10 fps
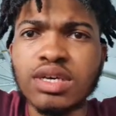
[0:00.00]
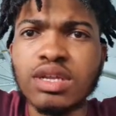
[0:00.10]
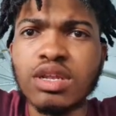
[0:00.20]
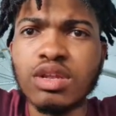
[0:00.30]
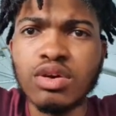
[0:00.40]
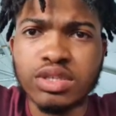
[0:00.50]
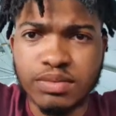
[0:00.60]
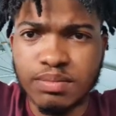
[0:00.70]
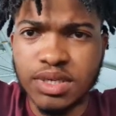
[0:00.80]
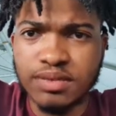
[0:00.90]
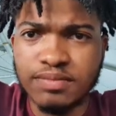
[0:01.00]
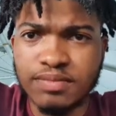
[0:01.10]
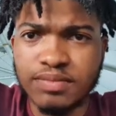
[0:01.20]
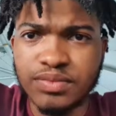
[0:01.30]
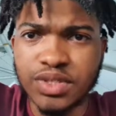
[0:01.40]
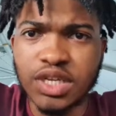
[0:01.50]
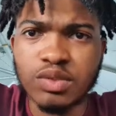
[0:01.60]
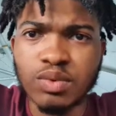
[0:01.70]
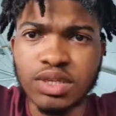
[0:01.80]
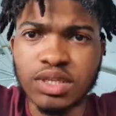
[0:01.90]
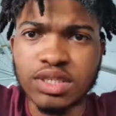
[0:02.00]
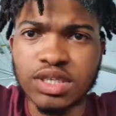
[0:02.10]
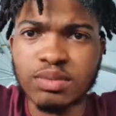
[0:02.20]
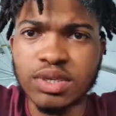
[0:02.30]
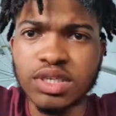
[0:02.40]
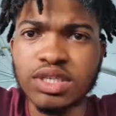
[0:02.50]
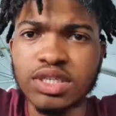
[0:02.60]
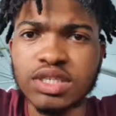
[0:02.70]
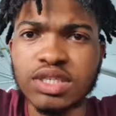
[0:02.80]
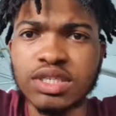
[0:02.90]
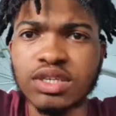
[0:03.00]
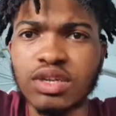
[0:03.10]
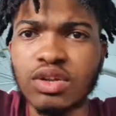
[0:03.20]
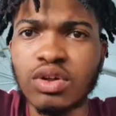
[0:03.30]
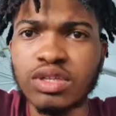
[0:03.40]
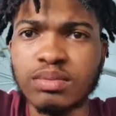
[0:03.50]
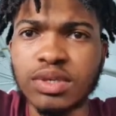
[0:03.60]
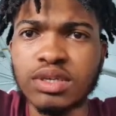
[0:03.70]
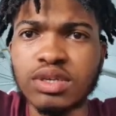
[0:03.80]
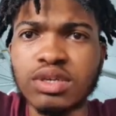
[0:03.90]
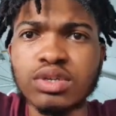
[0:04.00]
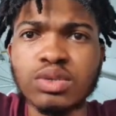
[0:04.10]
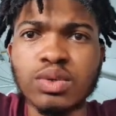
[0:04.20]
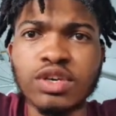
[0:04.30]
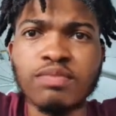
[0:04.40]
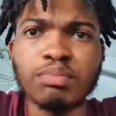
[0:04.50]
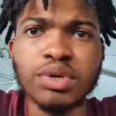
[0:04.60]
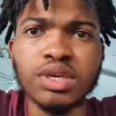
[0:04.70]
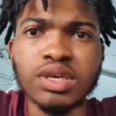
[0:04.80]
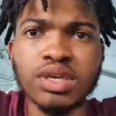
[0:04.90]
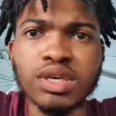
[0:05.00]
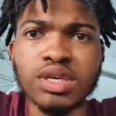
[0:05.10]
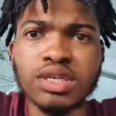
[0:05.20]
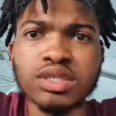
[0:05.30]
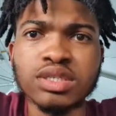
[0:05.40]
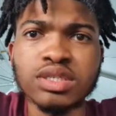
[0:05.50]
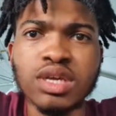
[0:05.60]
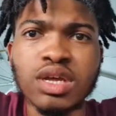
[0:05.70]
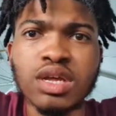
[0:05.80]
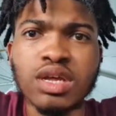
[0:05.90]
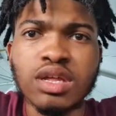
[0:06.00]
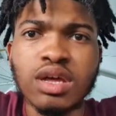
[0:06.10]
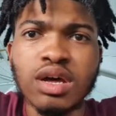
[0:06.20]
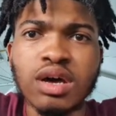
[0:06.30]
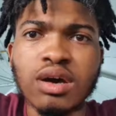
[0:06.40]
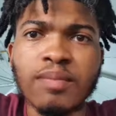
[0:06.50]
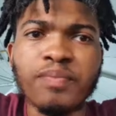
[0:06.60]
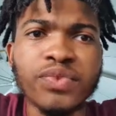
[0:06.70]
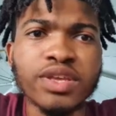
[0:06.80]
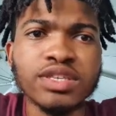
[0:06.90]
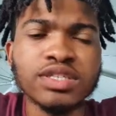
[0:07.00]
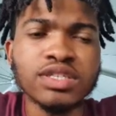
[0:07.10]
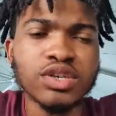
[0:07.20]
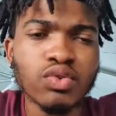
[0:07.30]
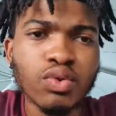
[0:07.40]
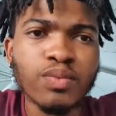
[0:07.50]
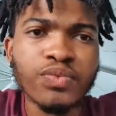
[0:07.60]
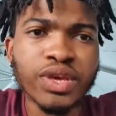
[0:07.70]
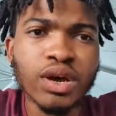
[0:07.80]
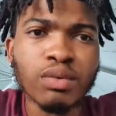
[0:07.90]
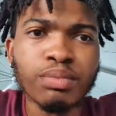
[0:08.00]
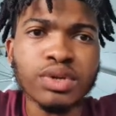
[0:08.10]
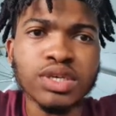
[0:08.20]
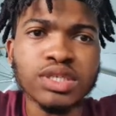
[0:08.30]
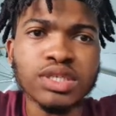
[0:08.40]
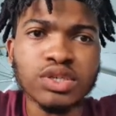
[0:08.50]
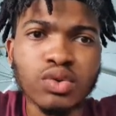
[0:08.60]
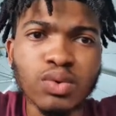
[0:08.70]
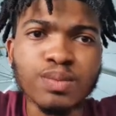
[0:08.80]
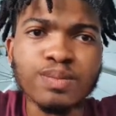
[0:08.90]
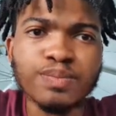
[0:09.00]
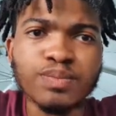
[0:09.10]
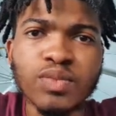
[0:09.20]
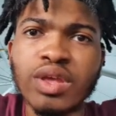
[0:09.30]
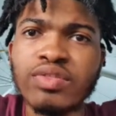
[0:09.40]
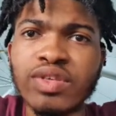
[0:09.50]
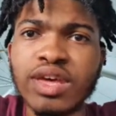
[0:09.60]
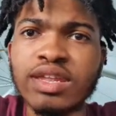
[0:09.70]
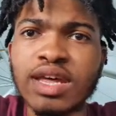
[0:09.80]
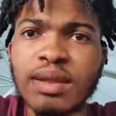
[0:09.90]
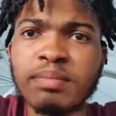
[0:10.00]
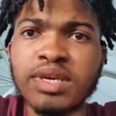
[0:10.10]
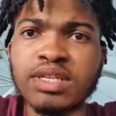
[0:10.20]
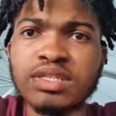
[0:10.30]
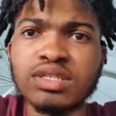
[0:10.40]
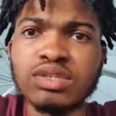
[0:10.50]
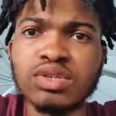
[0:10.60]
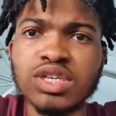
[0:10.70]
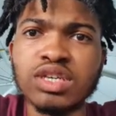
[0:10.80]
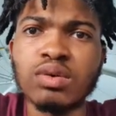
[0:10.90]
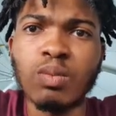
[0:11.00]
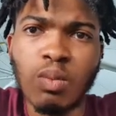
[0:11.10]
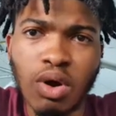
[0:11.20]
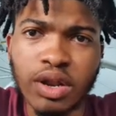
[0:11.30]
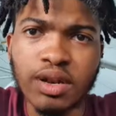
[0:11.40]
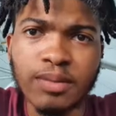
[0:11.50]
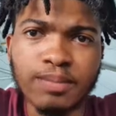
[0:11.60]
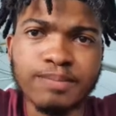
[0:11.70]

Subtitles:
not B. That's what this expression is, it's not B. So if B is 0, the output is 0, then that means you need 1